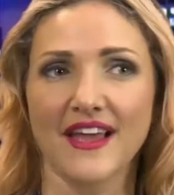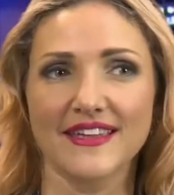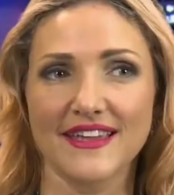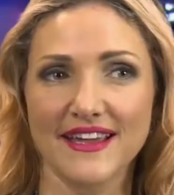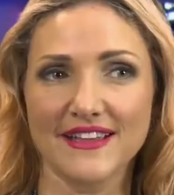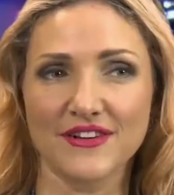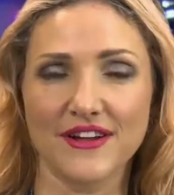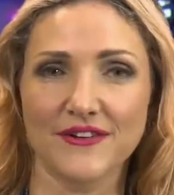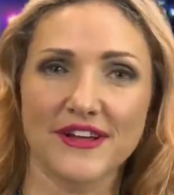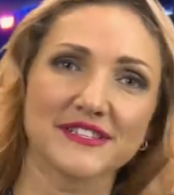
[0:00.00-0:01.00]
Yeah, look,
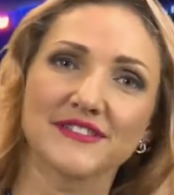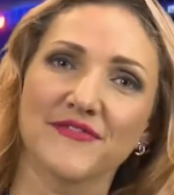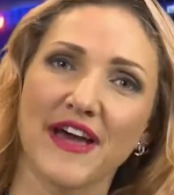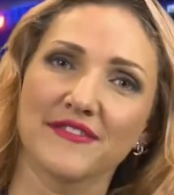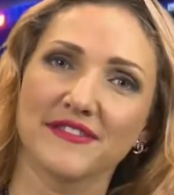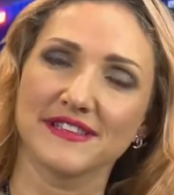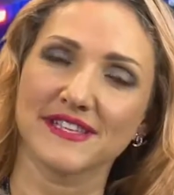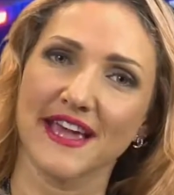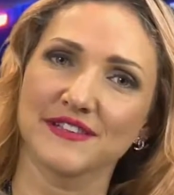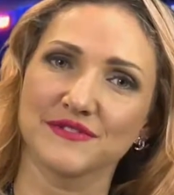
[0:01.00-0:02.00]
I just felt that this
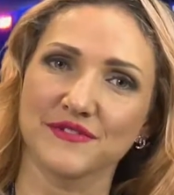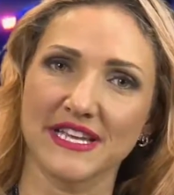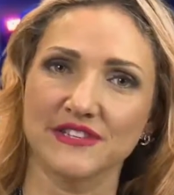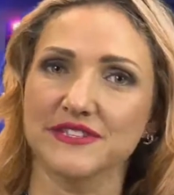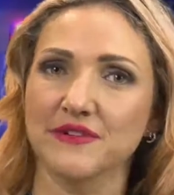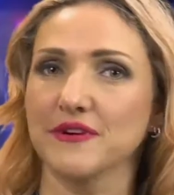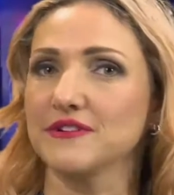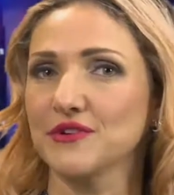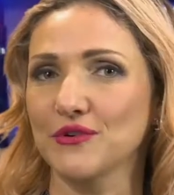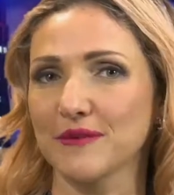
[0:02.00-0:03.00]
case was really interesting. We were
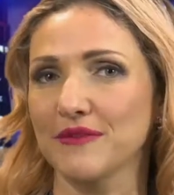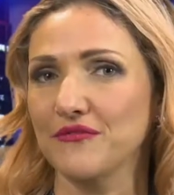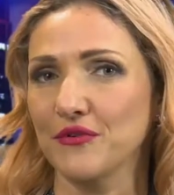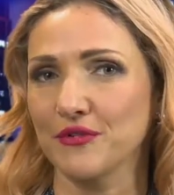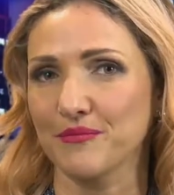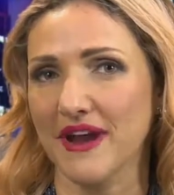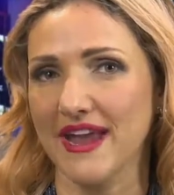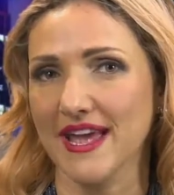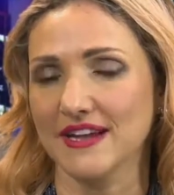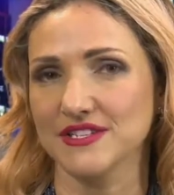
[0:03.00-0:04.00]
talking before the
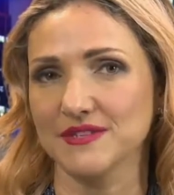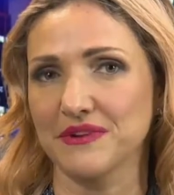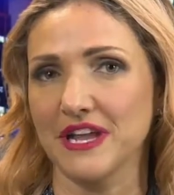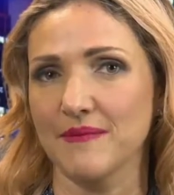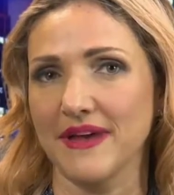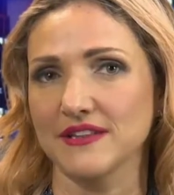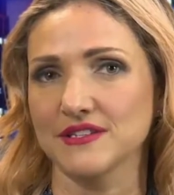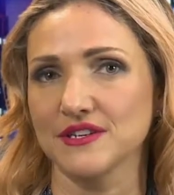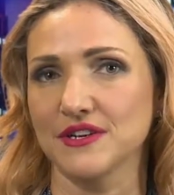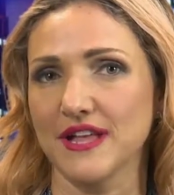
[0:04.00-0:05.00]
break how she's bringing about
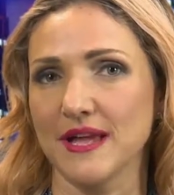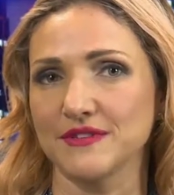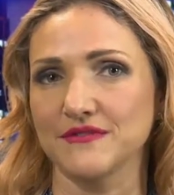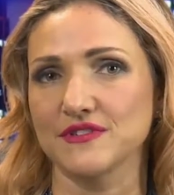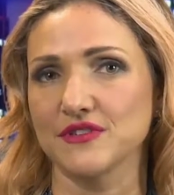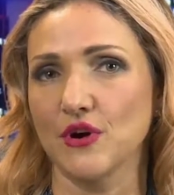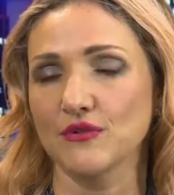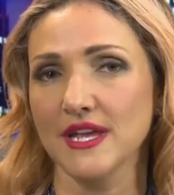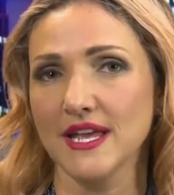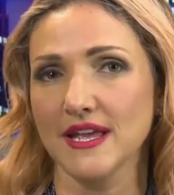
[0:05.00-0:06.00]
two claims of
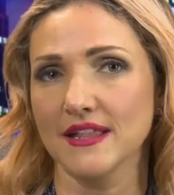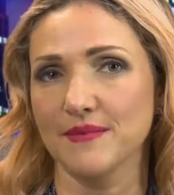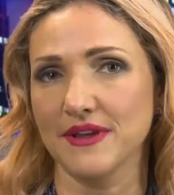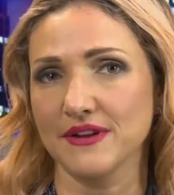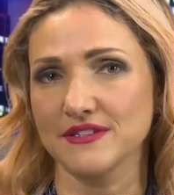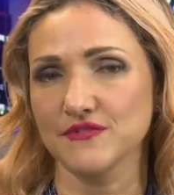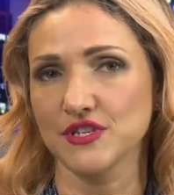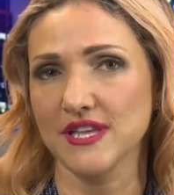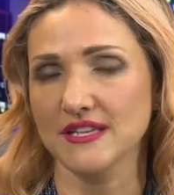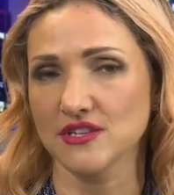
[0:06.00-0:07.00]
assault in the periods of
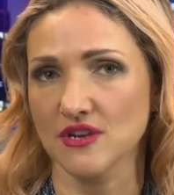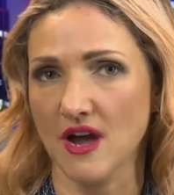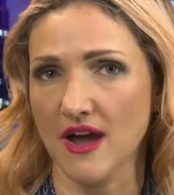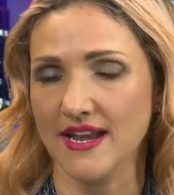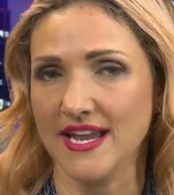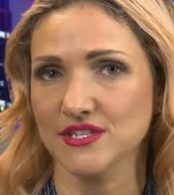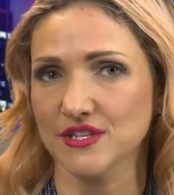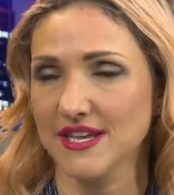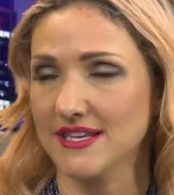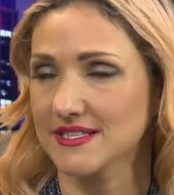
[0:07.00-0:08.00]
2009 and
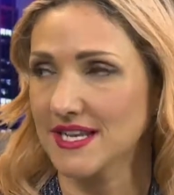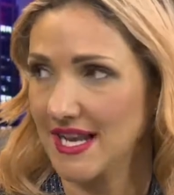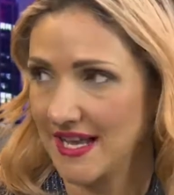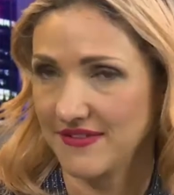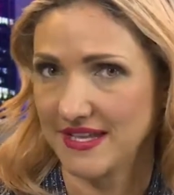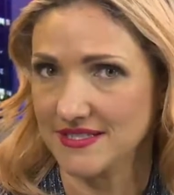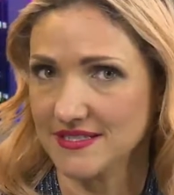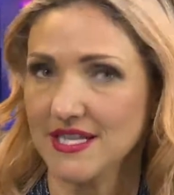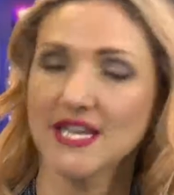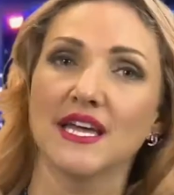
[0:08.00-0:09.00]

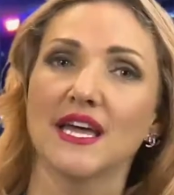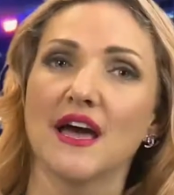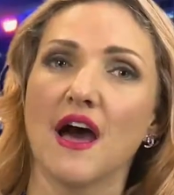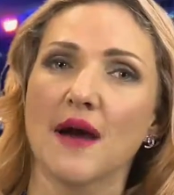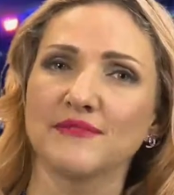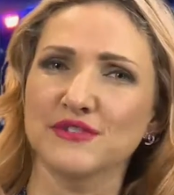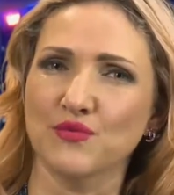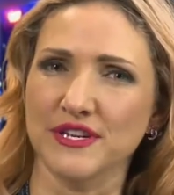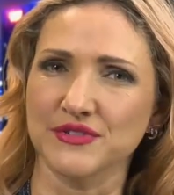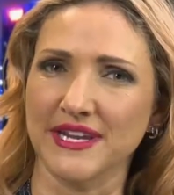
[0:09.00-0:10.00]
2011. I'm just
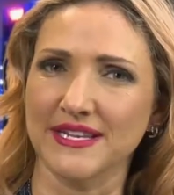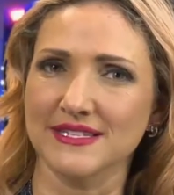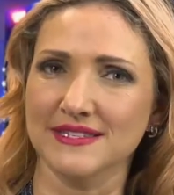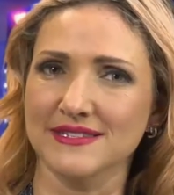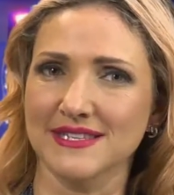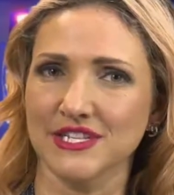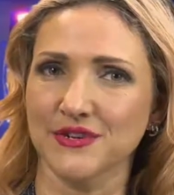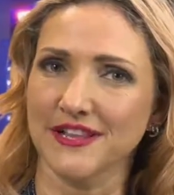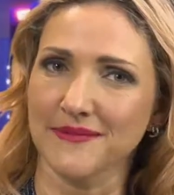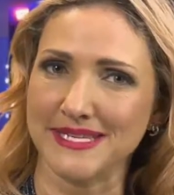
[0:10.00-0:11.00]
wondering, does the statute
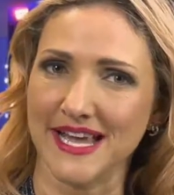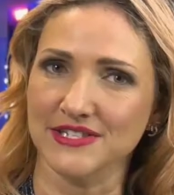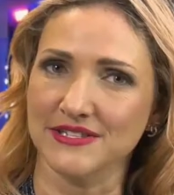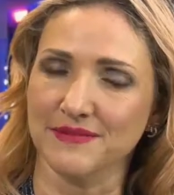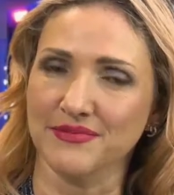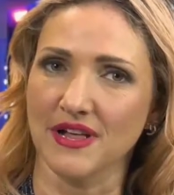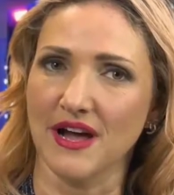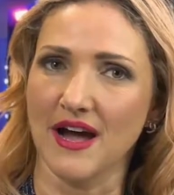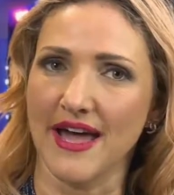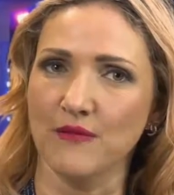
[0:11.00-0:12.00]
of limitations
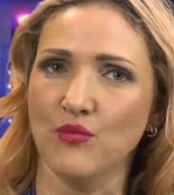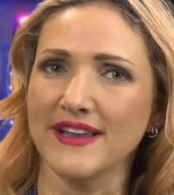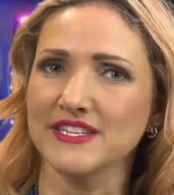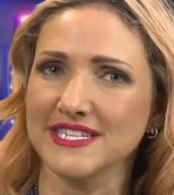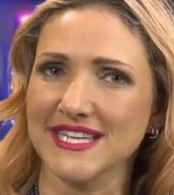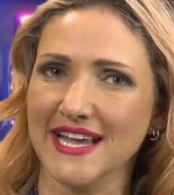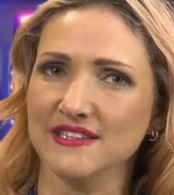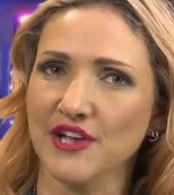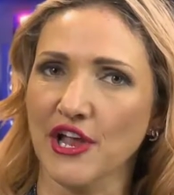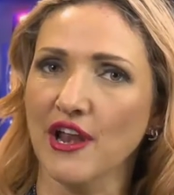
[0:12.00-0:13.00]
apply, and why did she take
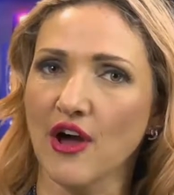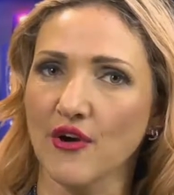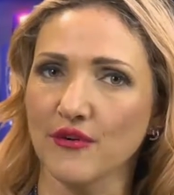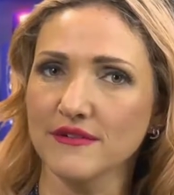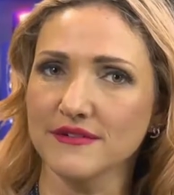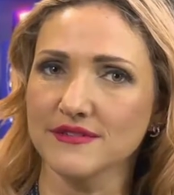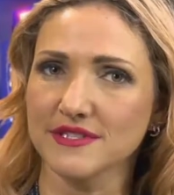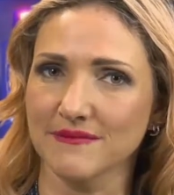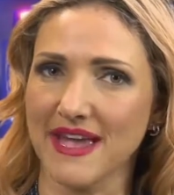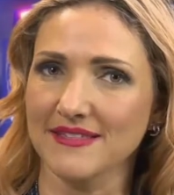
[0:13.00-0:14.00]
so long
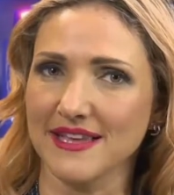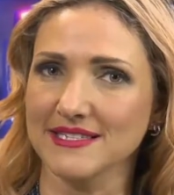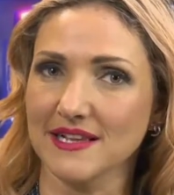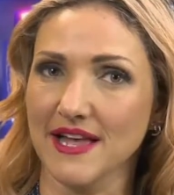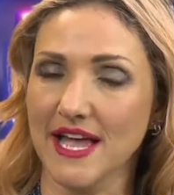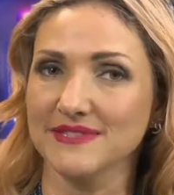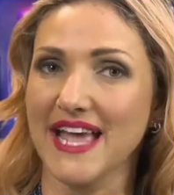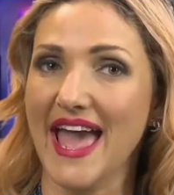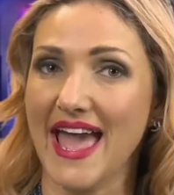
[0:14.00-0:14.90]
to make these claims?